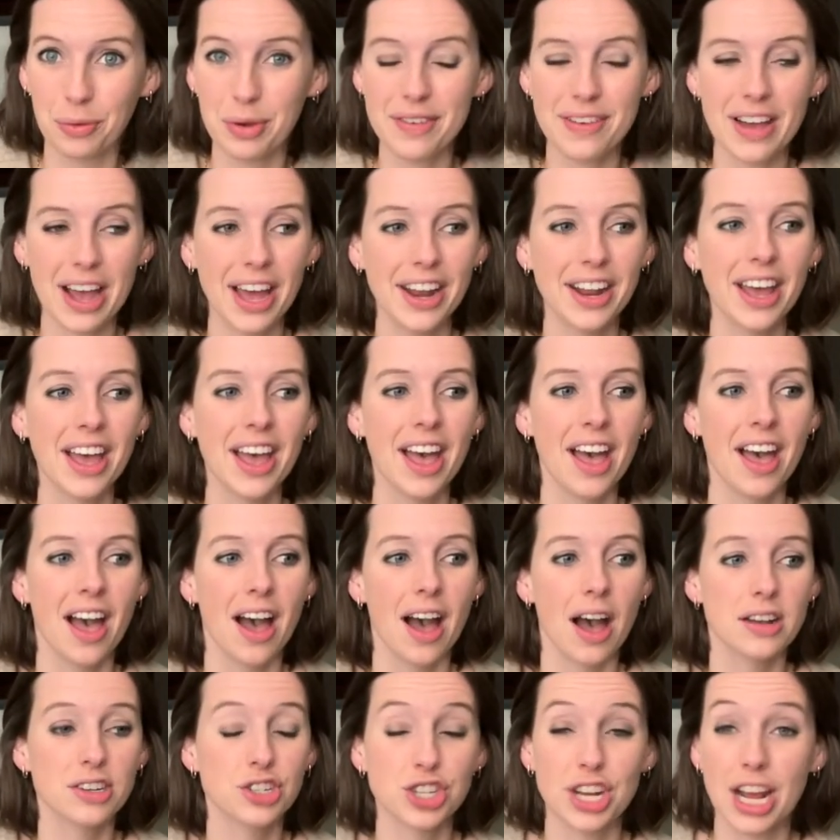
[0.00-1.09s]
We've had
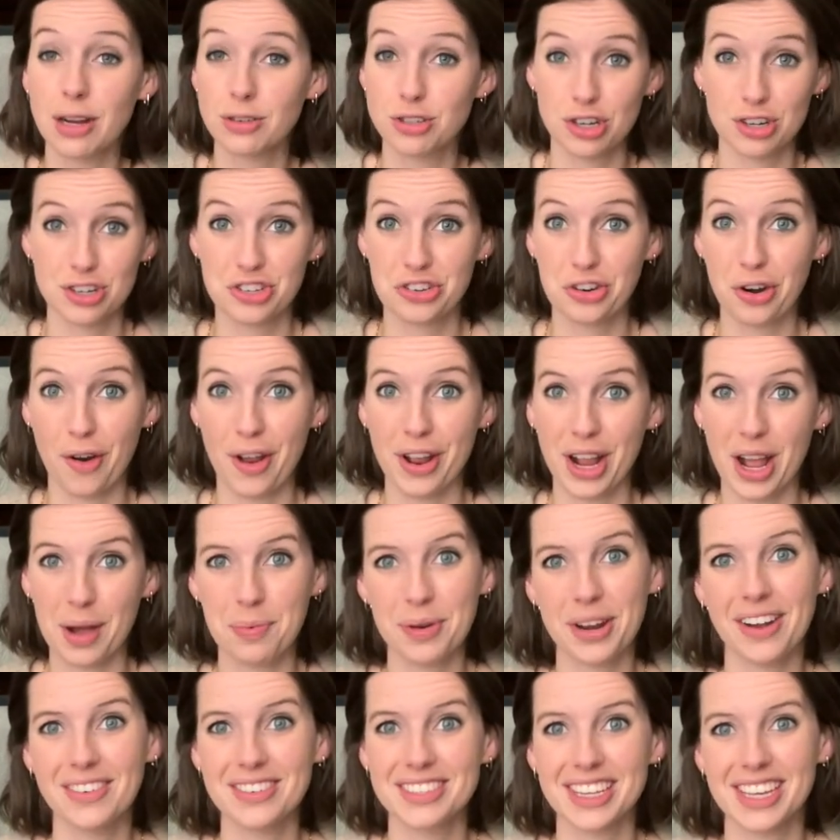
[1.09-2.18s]
schnauzers growing up
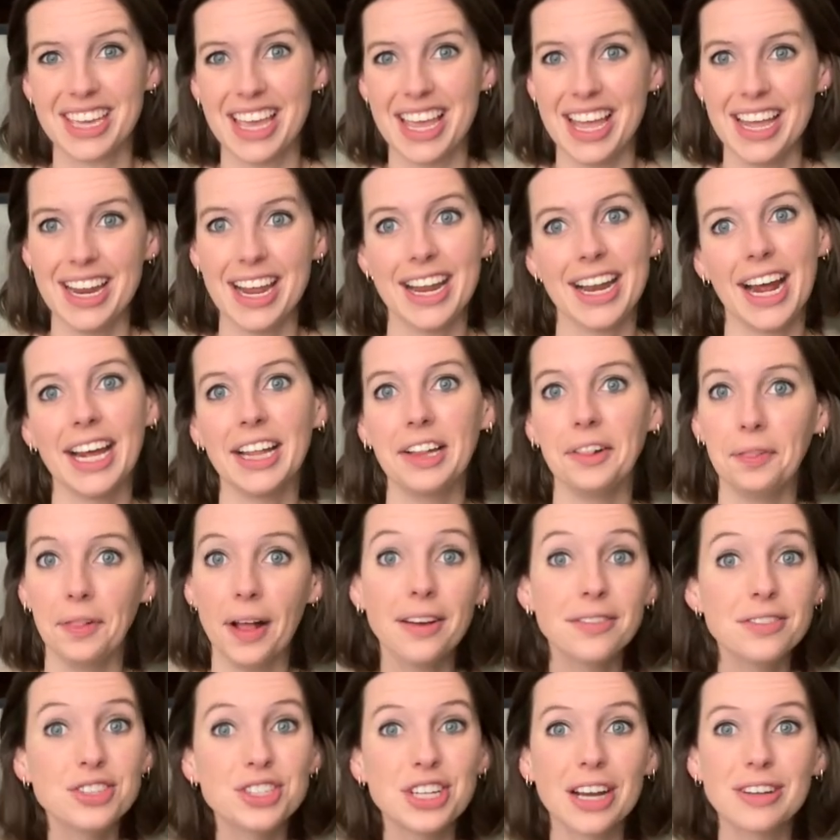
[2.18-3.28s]
when I was a kid, and I
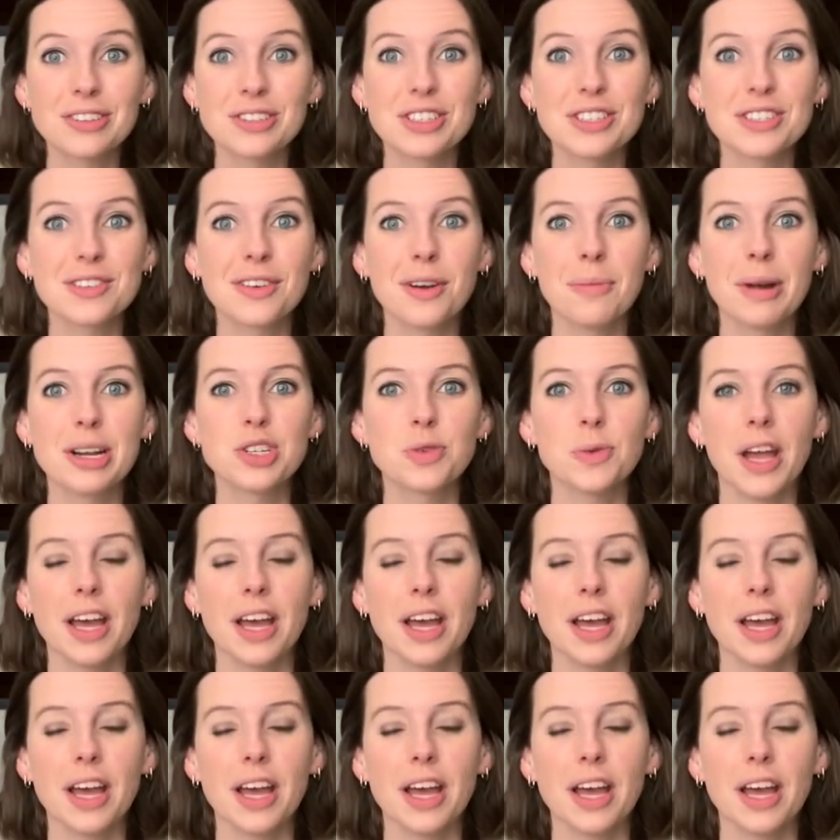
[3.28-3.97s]
love schnauzers so much.